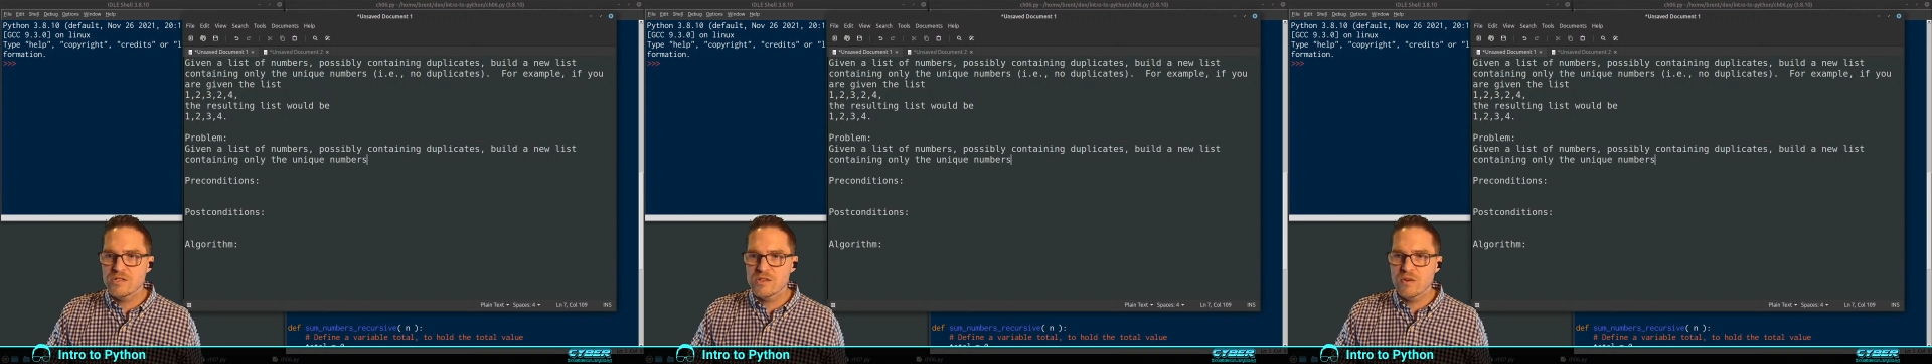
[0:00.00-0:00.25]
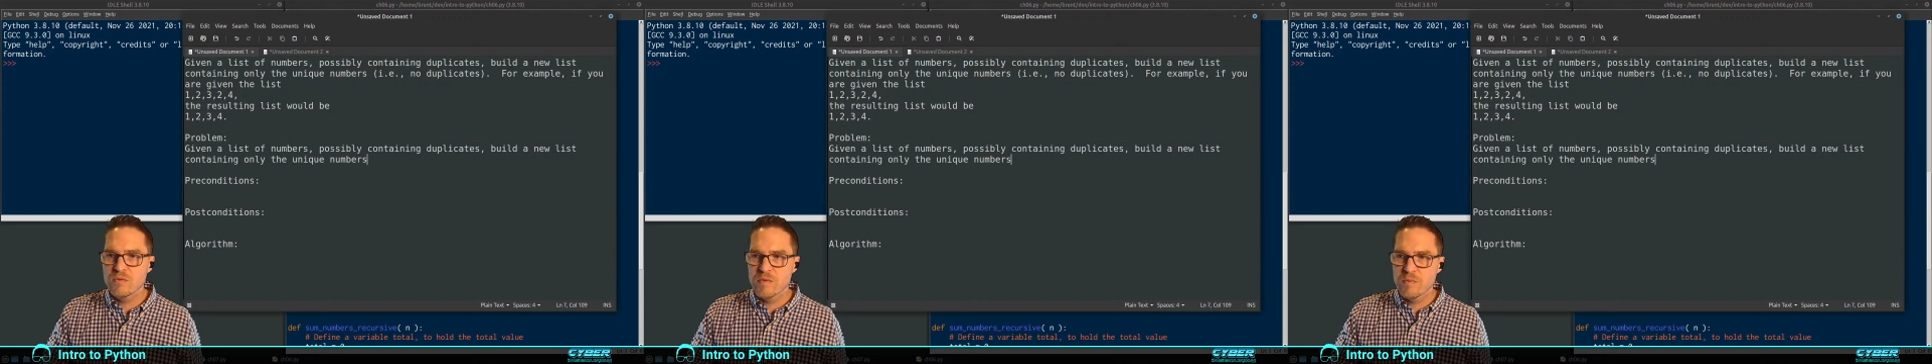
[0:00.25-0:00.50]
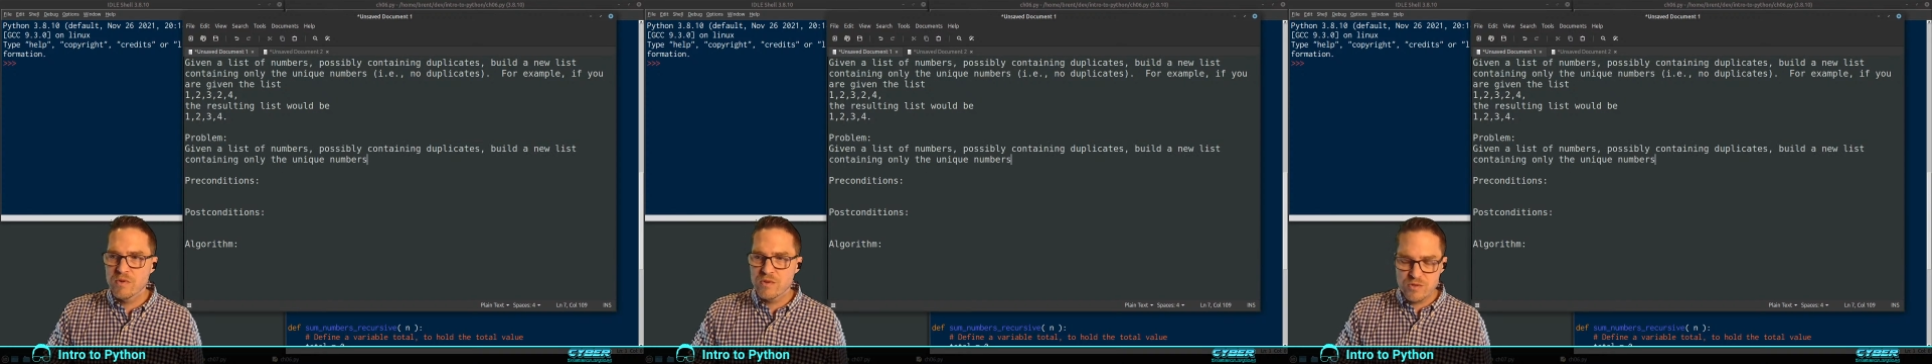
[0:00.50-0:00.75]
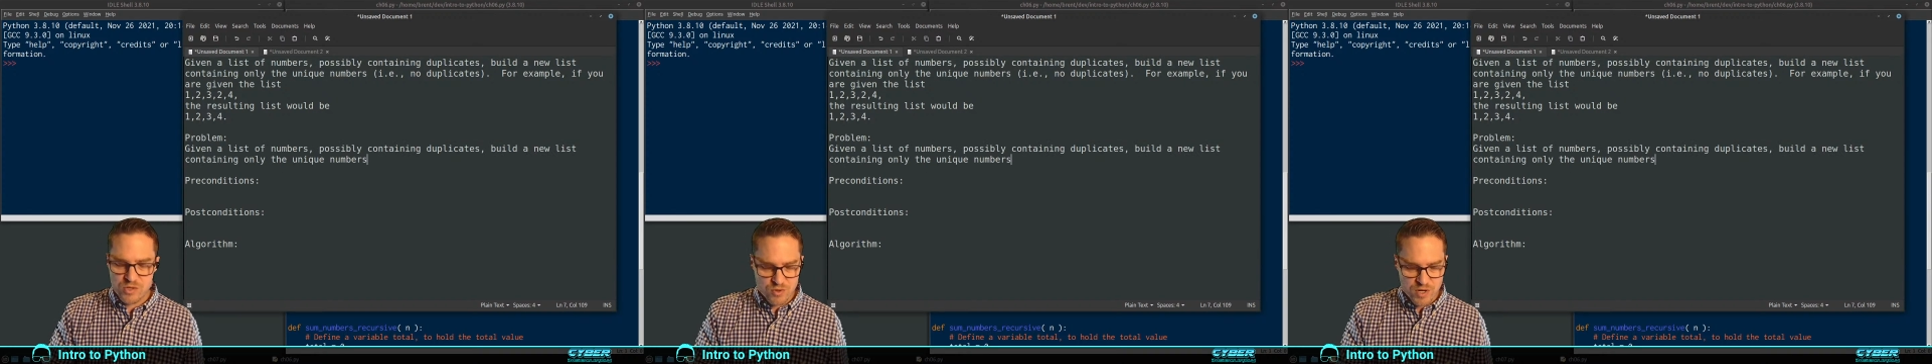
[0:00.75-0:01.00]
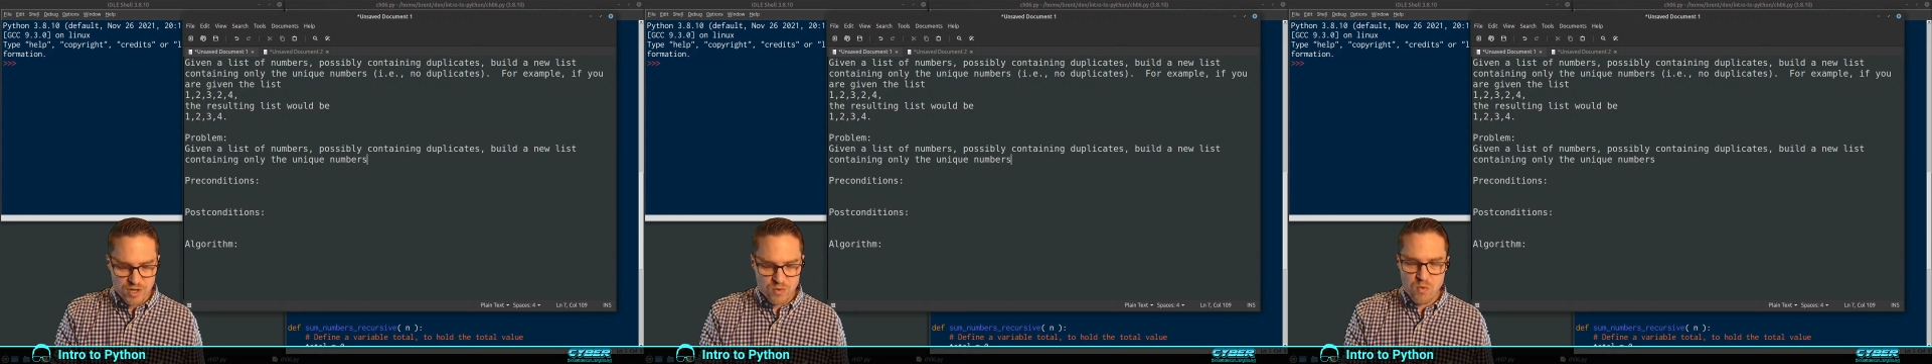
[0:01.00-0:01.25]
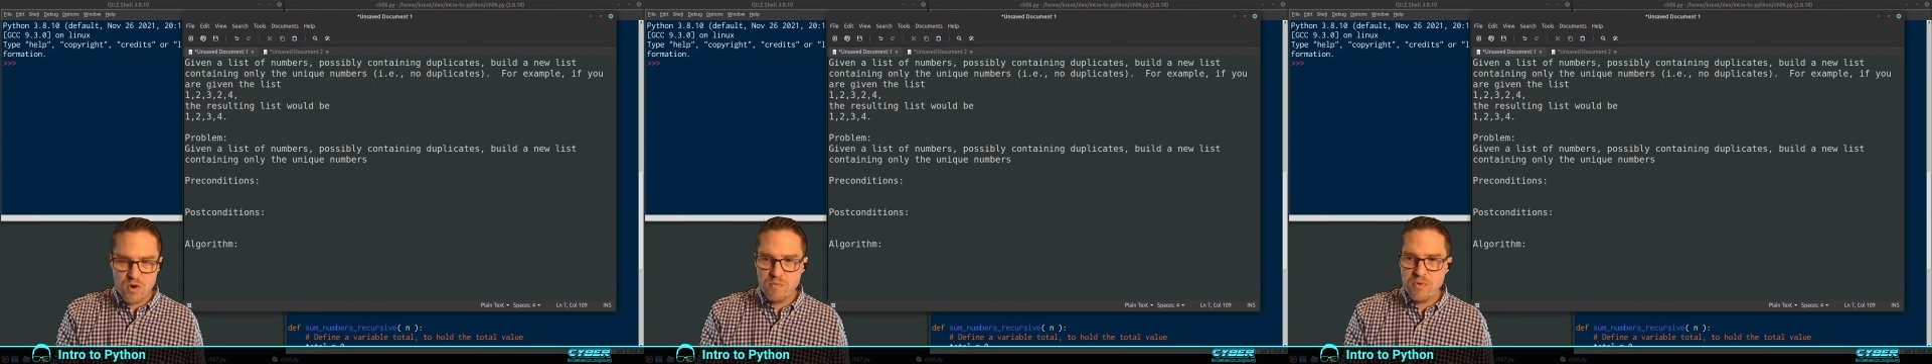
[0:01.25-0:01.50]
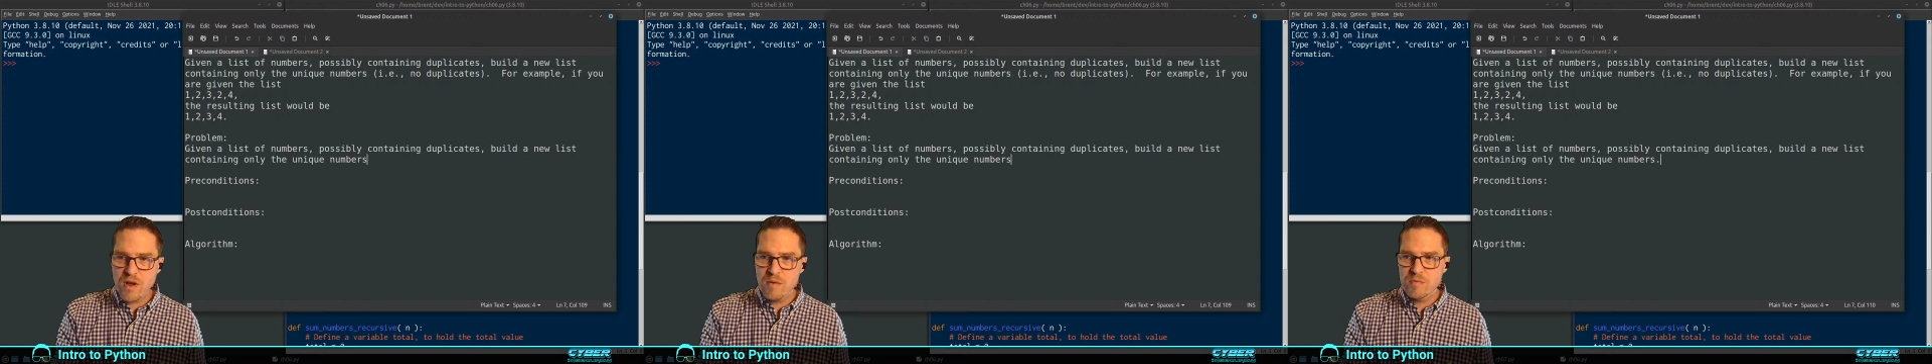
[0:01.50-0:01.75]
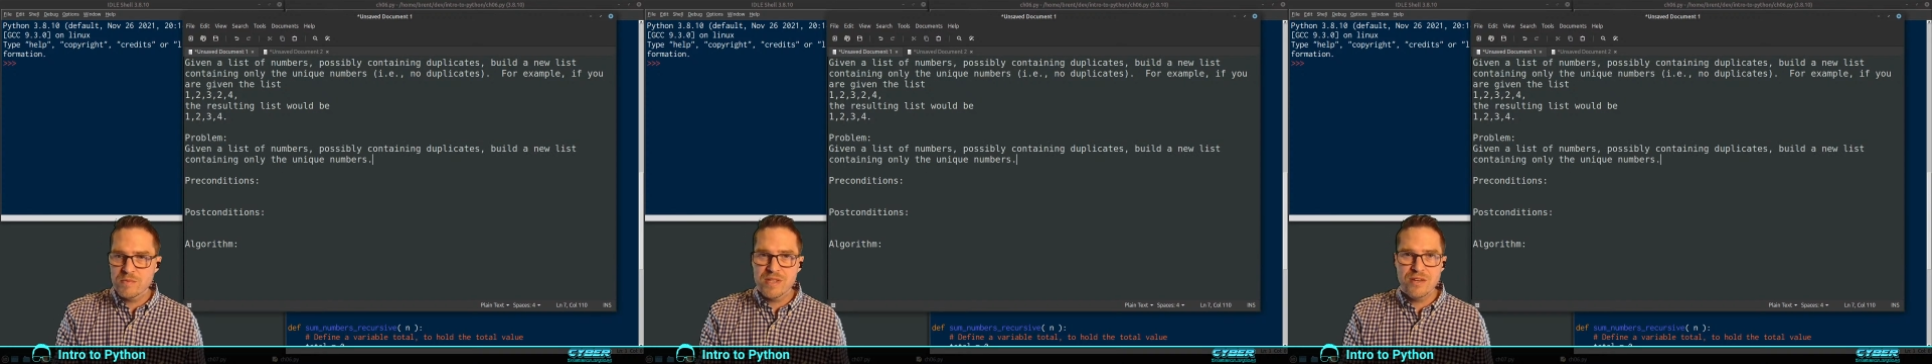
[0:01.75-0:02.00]
So remember those dreaded word
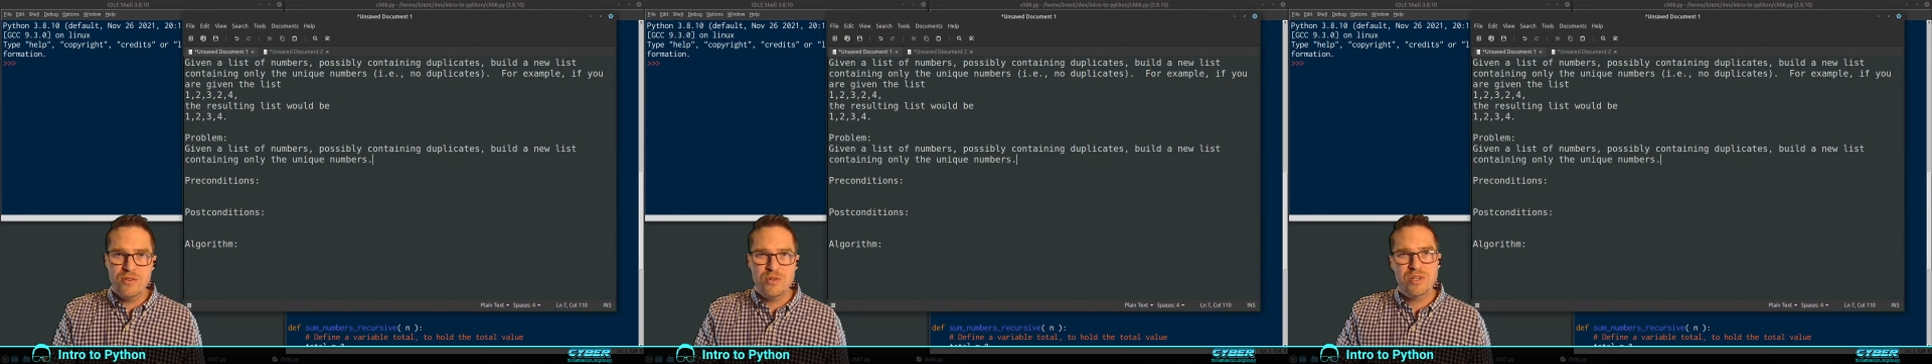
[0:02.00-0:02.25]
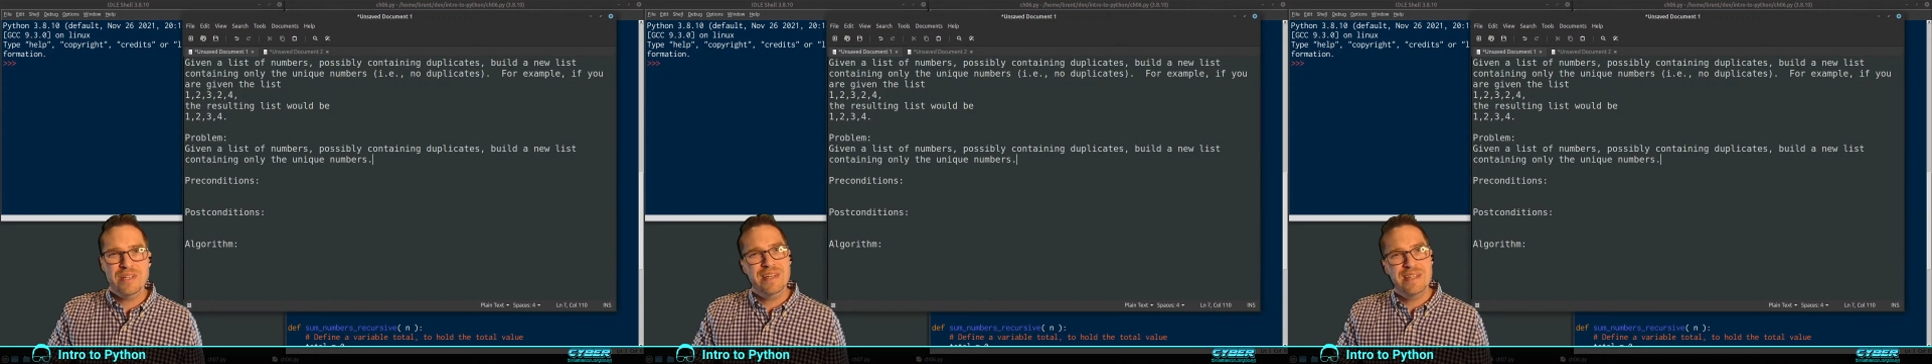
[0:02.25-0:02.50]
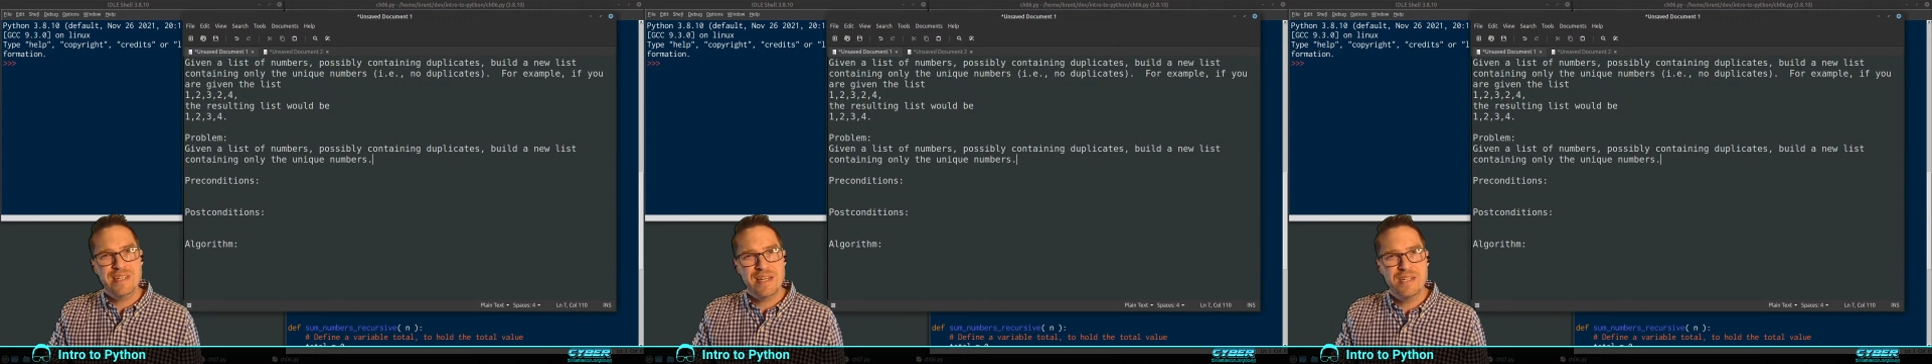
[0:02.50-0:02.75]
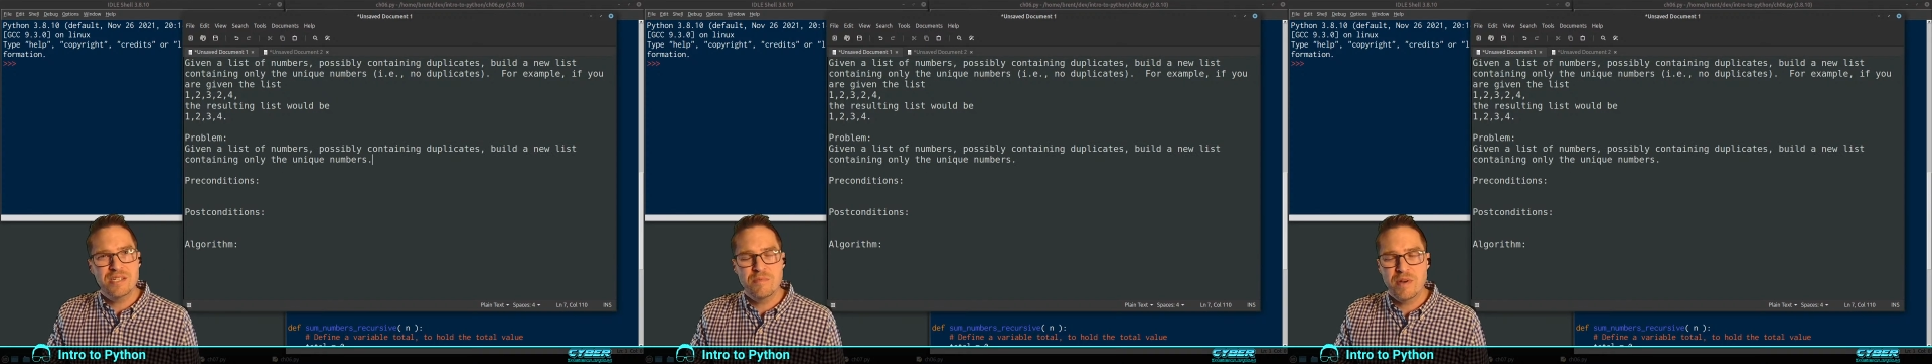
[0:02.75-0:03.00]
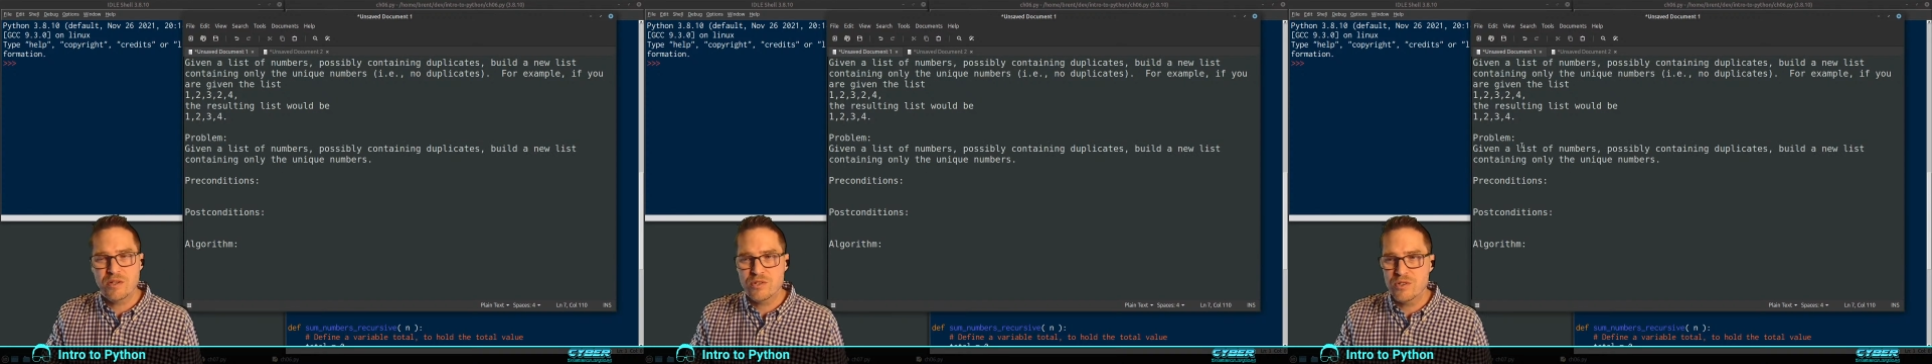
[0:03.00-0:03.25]
problems, they usually contain some extra